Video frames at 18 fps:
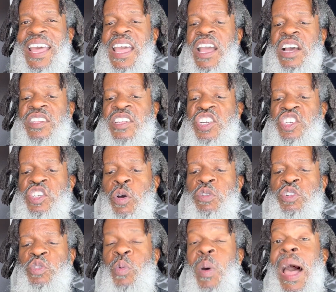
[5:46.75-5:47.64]
because it
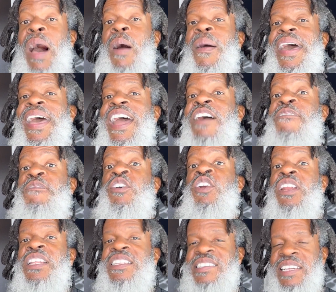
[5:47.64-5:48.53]
shows you how
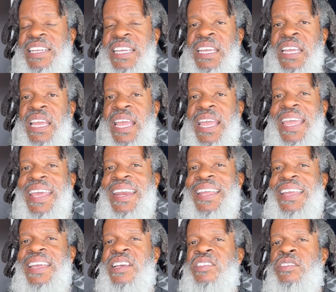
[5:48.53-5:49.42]
effortlessly
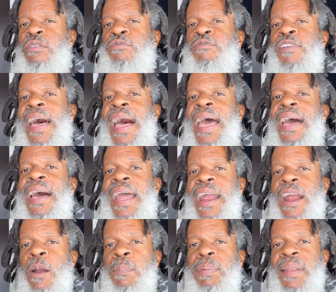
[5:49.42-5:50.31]
it is to fly an
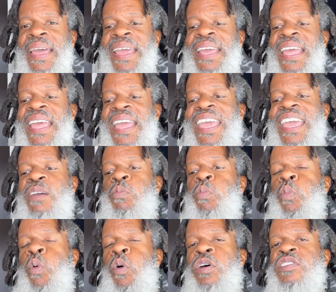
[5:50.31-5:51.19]
airplane.
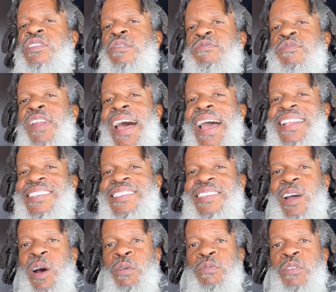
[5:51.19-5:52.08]
It wants to fly
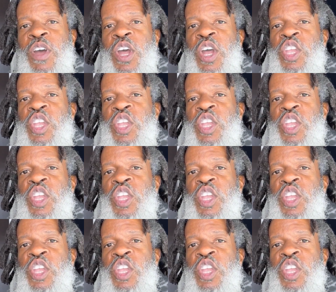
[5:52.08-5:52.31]
itself.